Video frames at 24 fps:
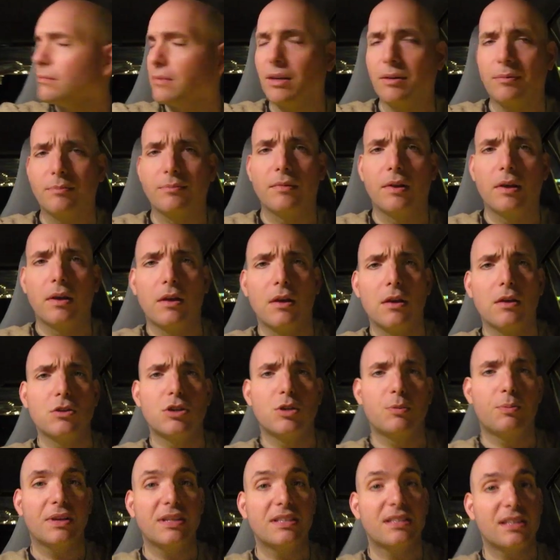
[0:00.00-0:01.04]
Yeah.
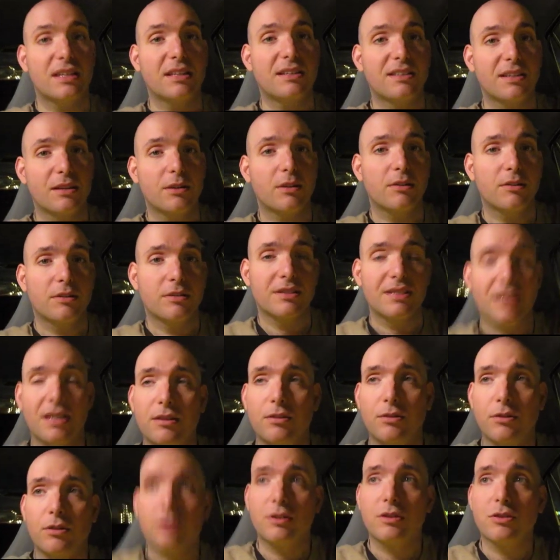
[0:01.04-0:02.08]
She plays an interior
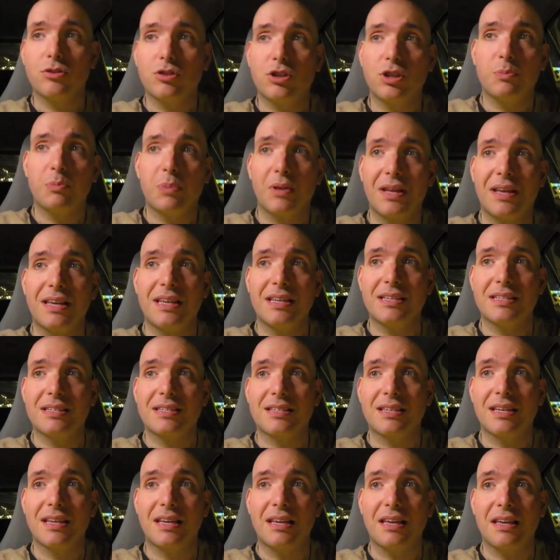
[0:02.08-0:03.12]
designer, and she
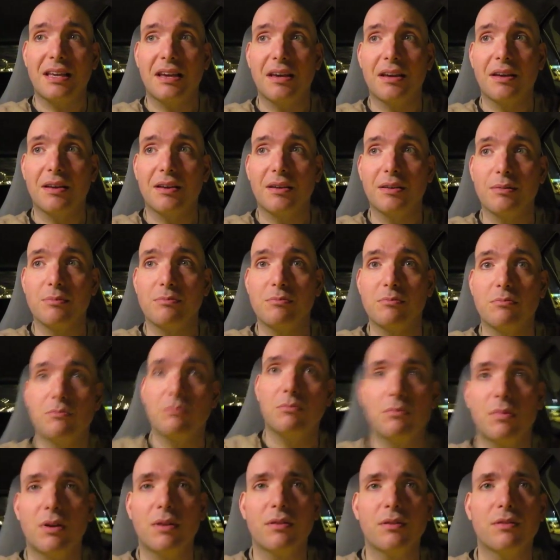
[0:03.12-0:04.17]
plays a
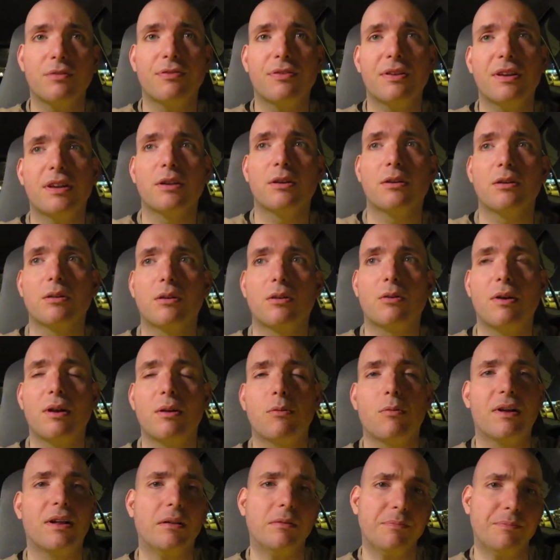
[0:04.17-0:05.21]
mother figure
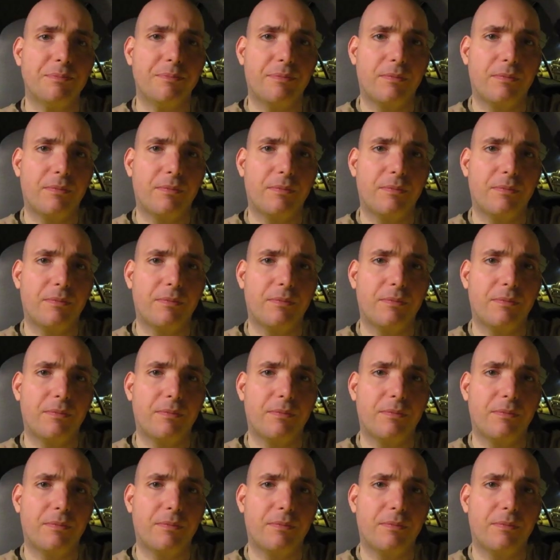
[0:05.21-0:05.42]
quite well.